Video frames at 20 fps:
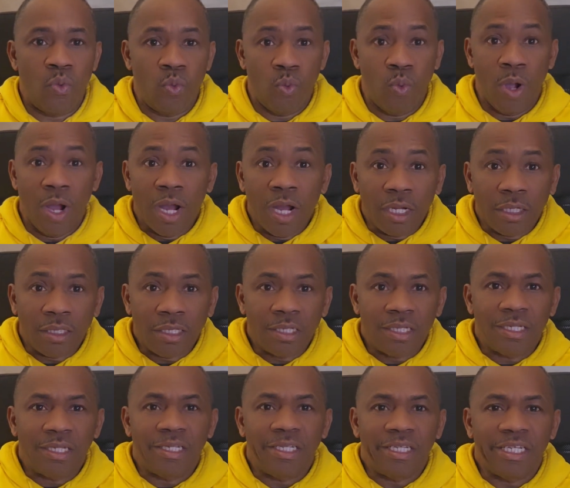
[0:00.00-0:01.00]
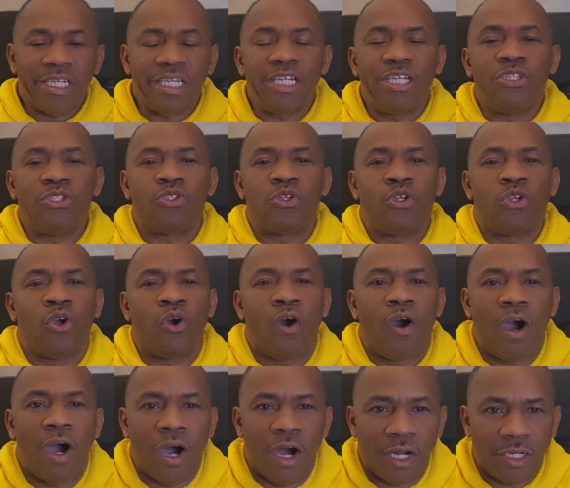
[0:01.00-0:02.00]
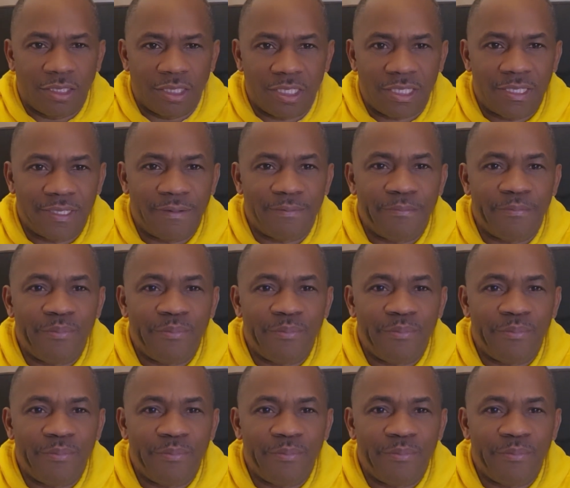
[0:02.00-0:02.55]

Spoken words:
word into your heart?